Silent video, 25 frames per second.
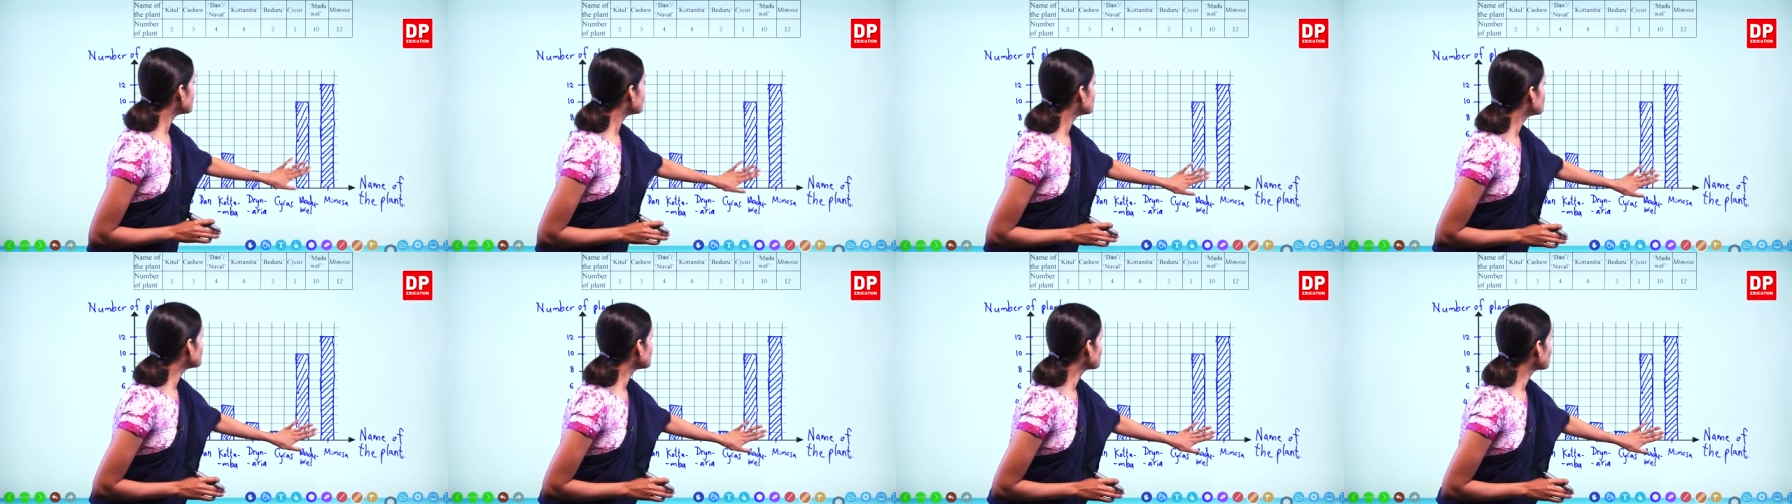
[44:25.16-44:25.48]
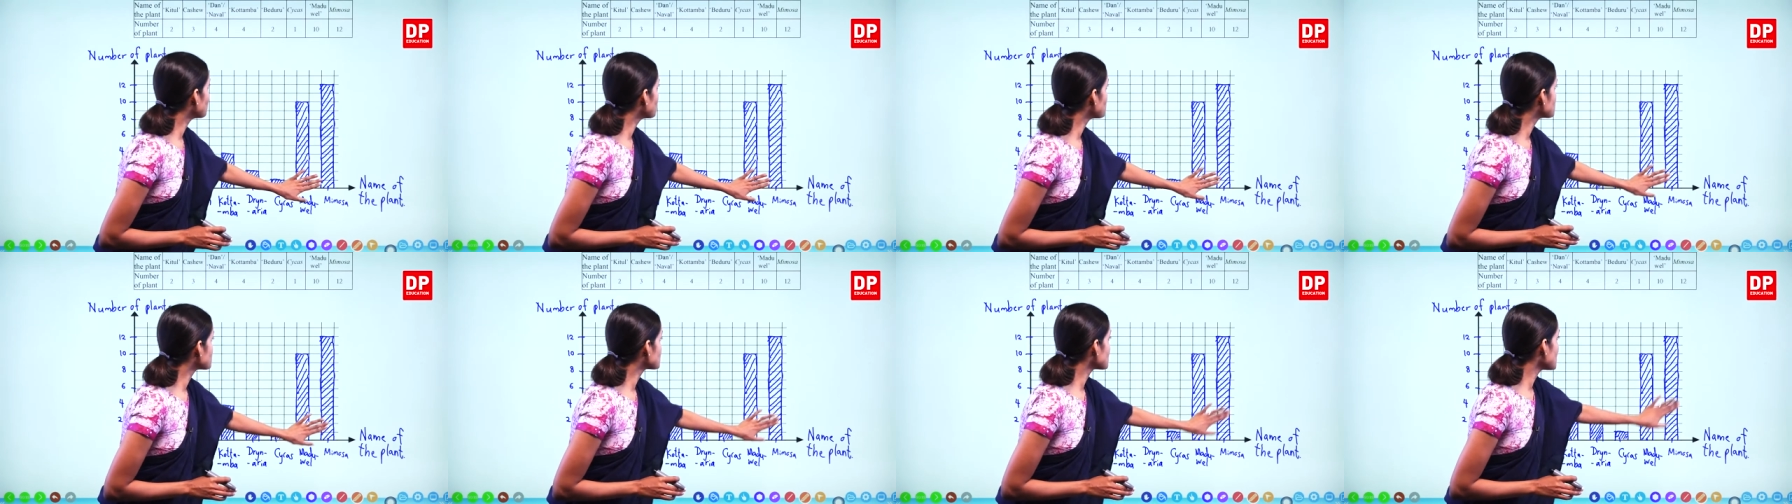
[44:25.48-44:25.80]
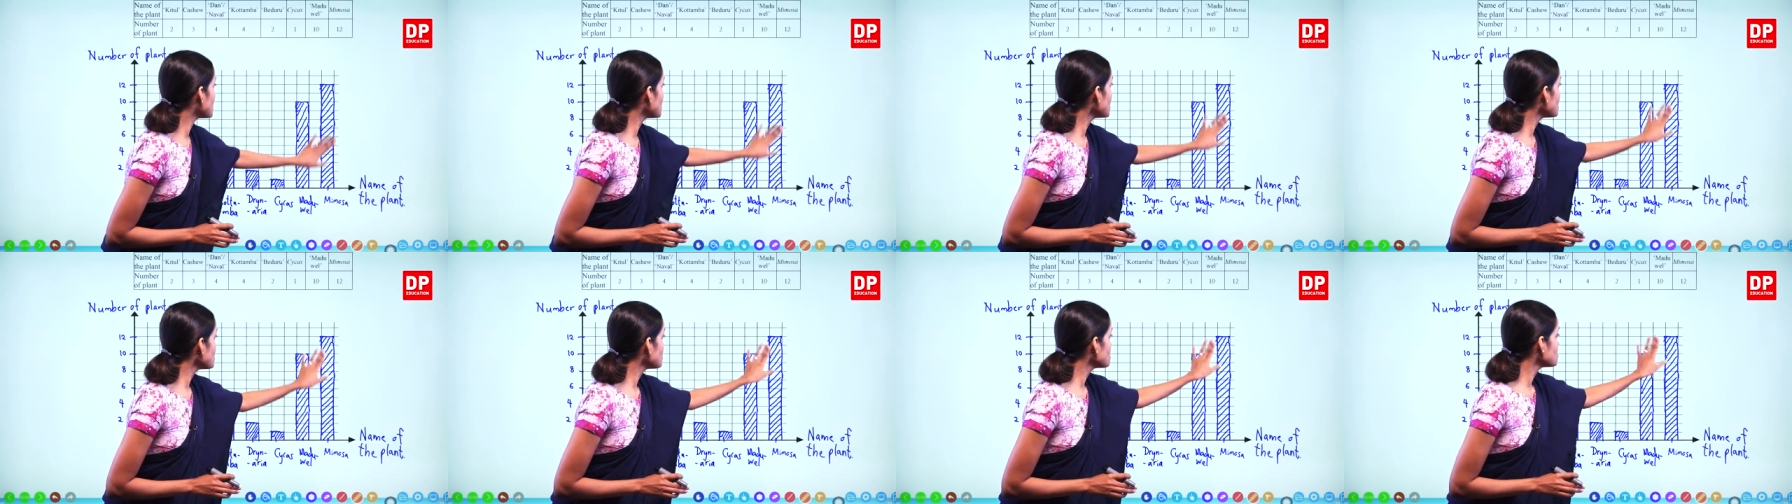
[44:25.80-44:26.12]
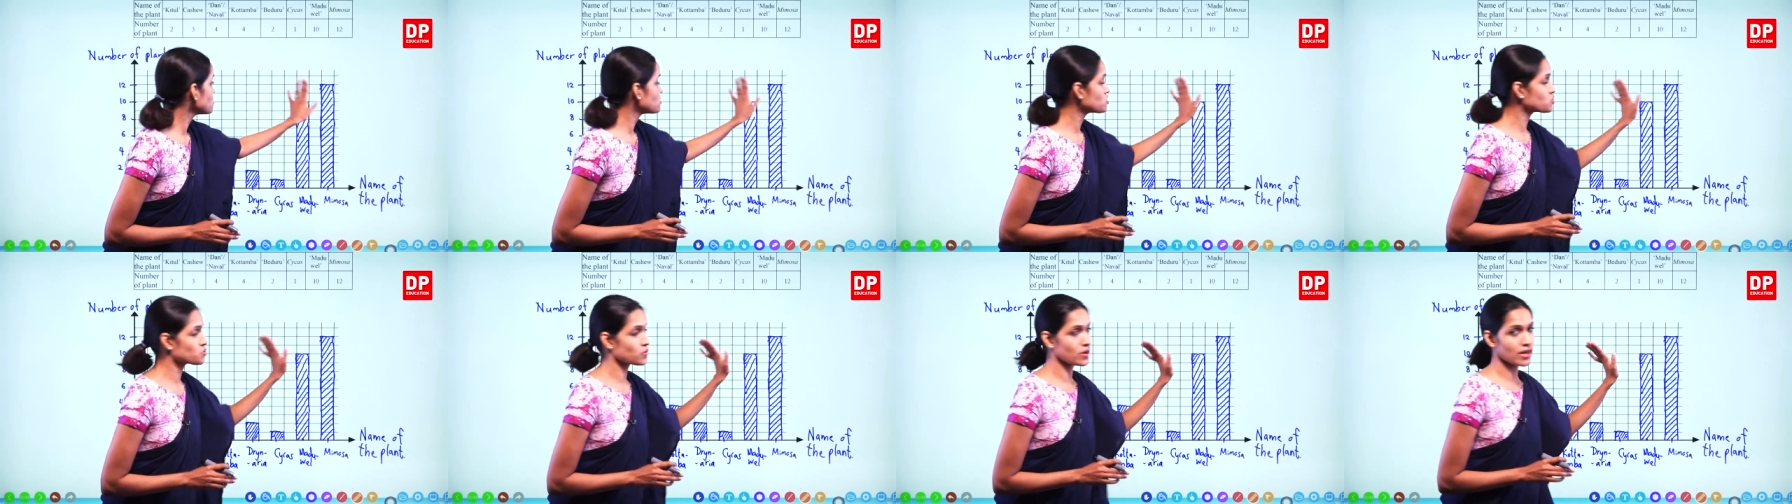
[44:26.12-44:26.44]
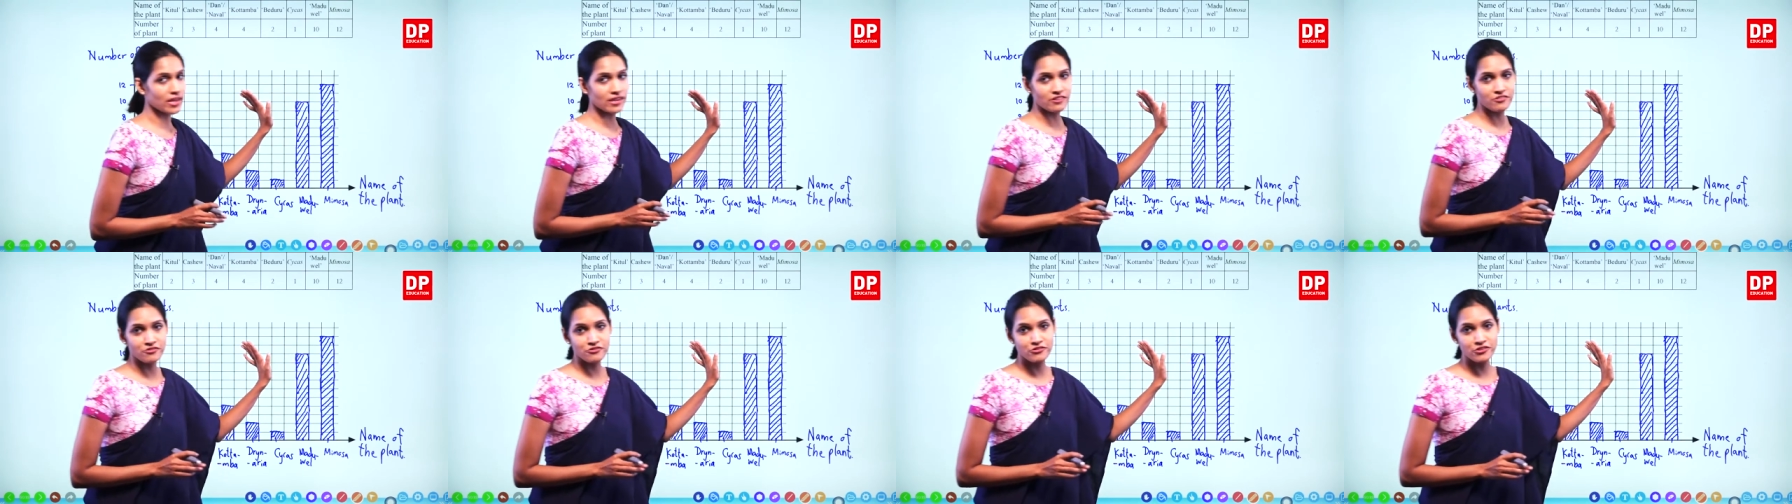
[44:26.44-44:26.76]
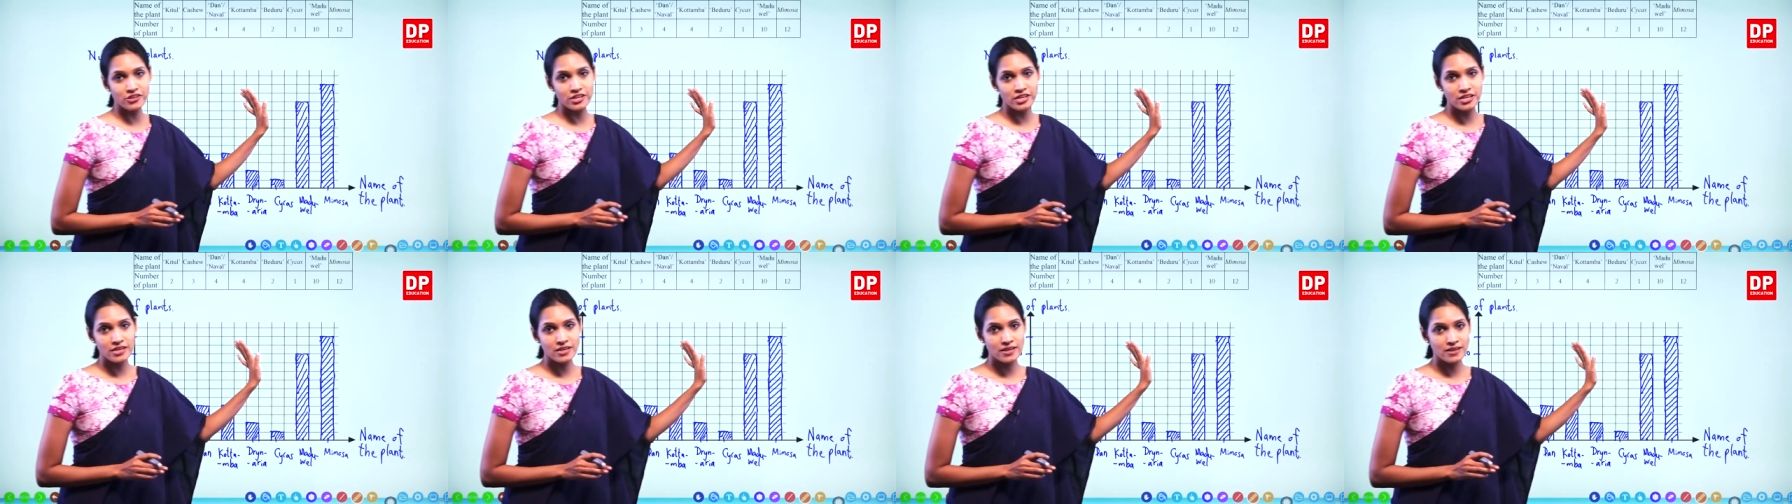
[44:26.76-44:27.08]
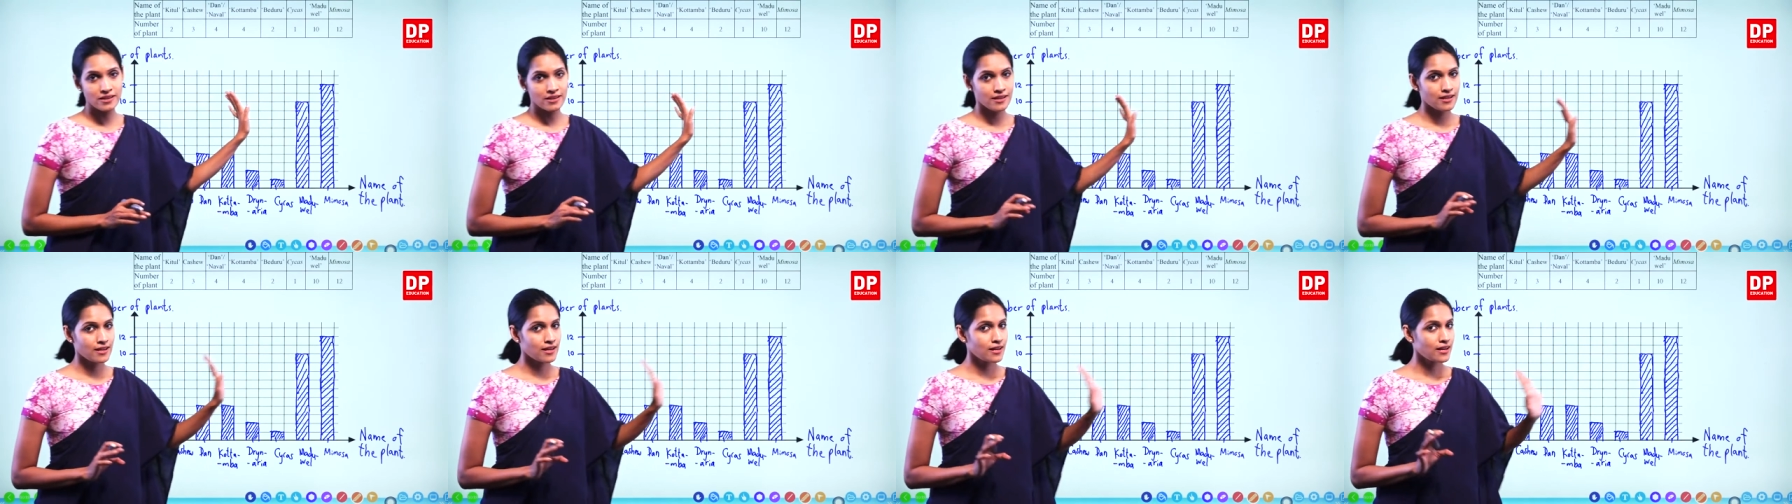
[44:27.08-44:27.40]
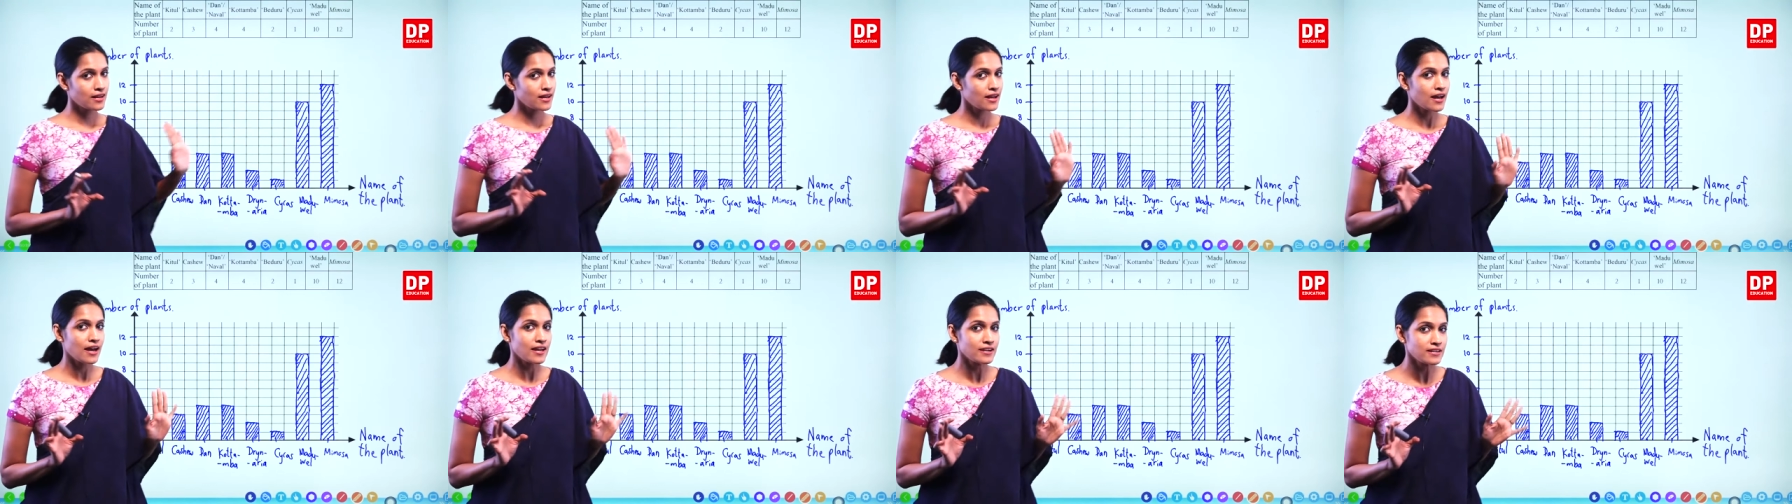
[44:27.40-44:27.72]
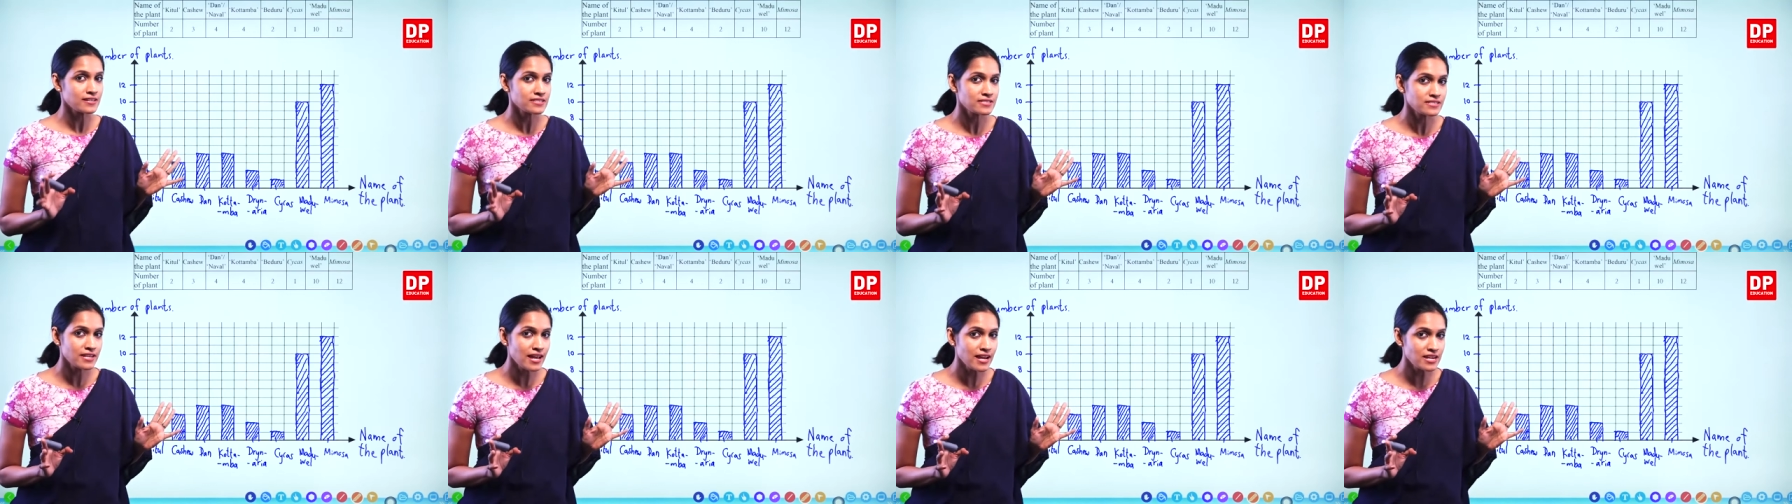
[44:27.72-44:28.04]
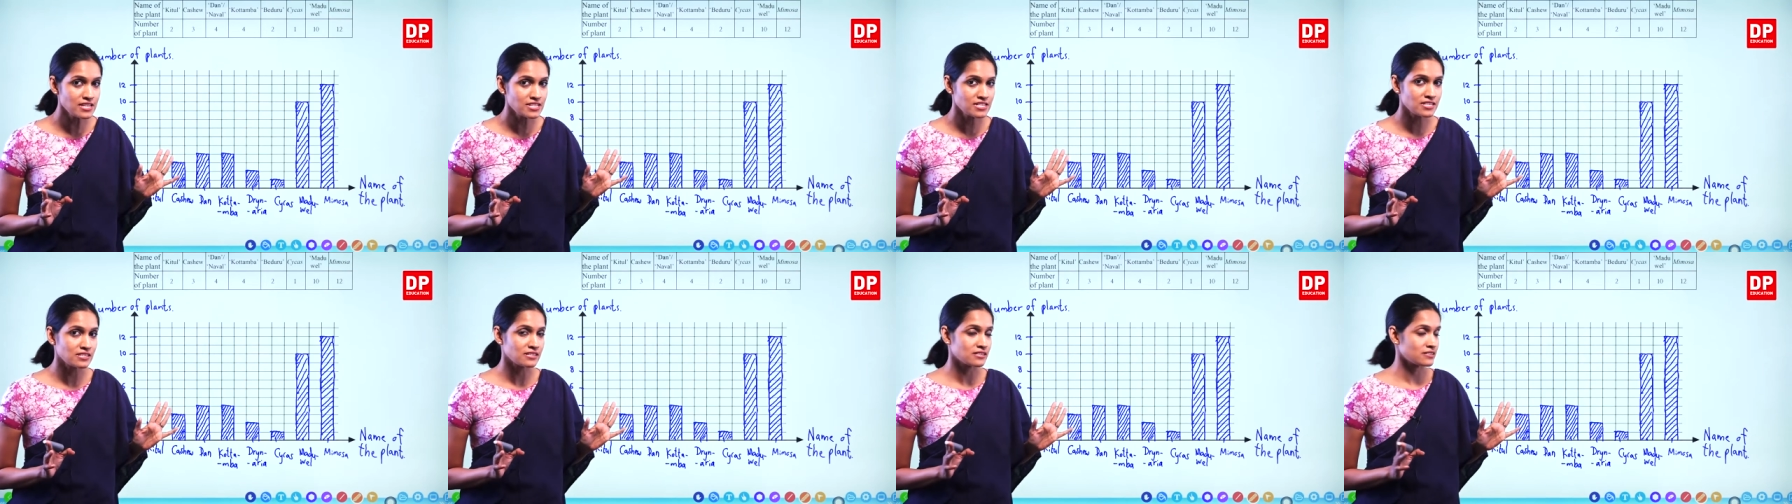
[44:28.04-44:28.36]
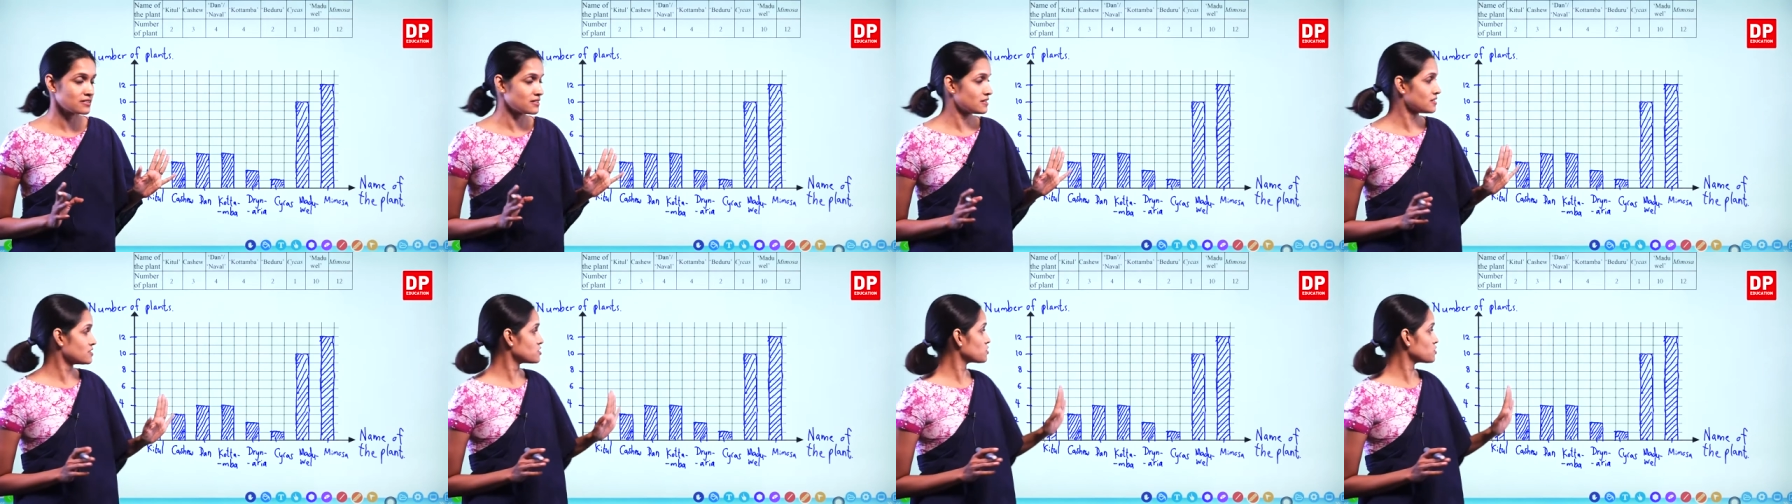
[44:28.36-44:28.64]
Mimosa, twelve. Understand, children?